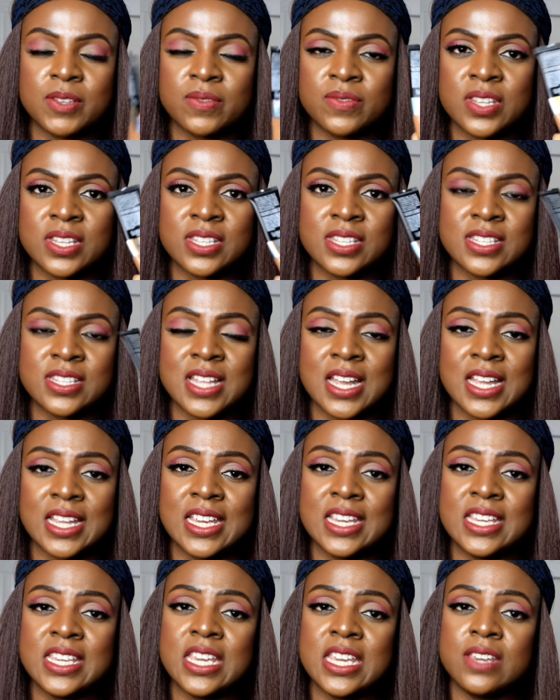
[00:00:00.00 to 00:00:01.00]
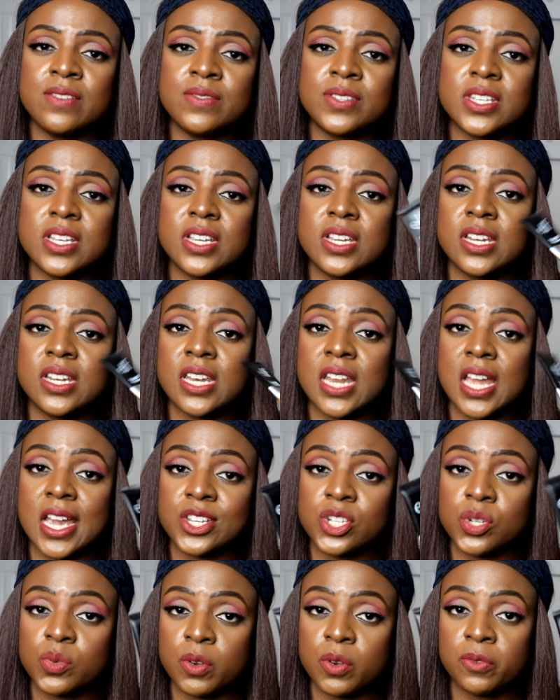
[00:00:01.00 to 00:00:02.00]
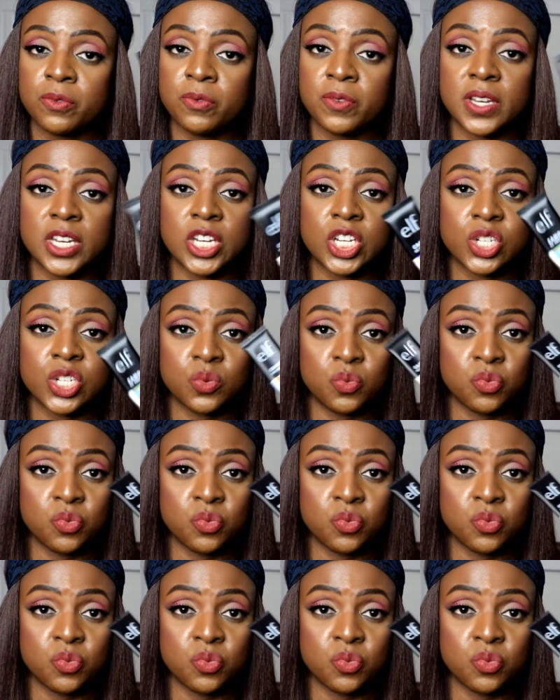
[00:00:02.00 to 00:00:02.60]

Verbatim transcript: of this is that it gives a natural finish